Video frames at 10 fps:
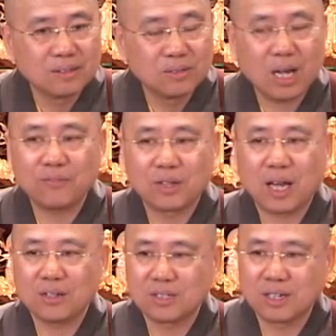you have to
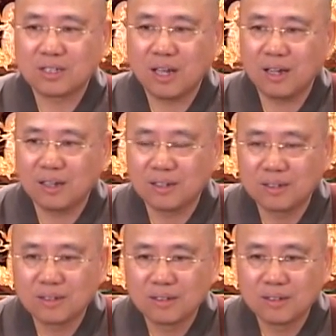cast it aside.
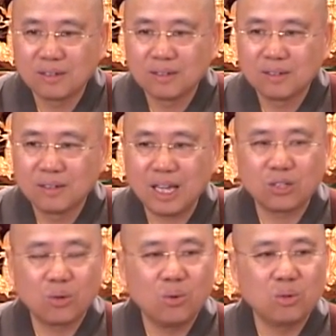
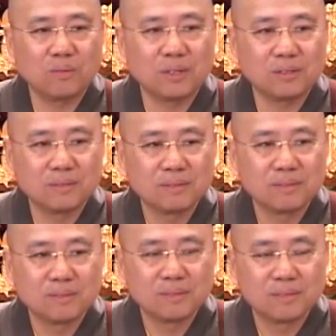Let go of it.
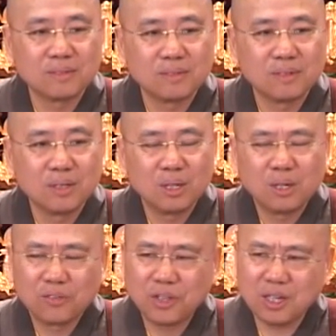
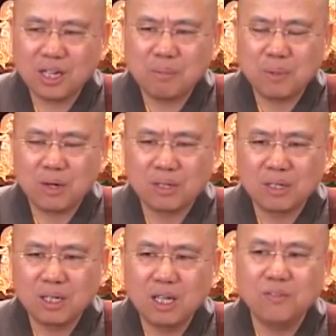Thinking about it,
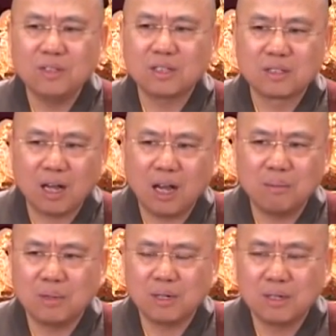even the
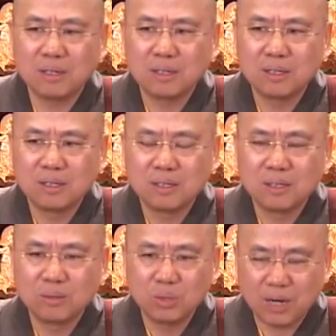Dharma,
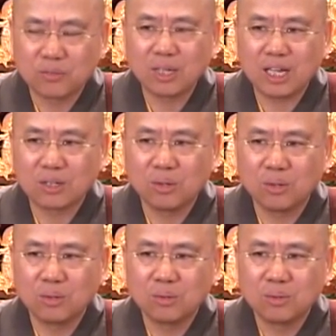we have to let
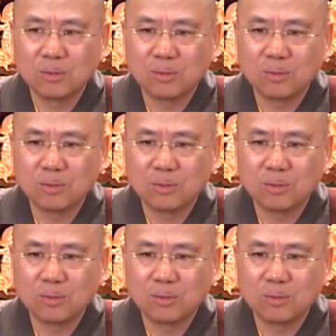go.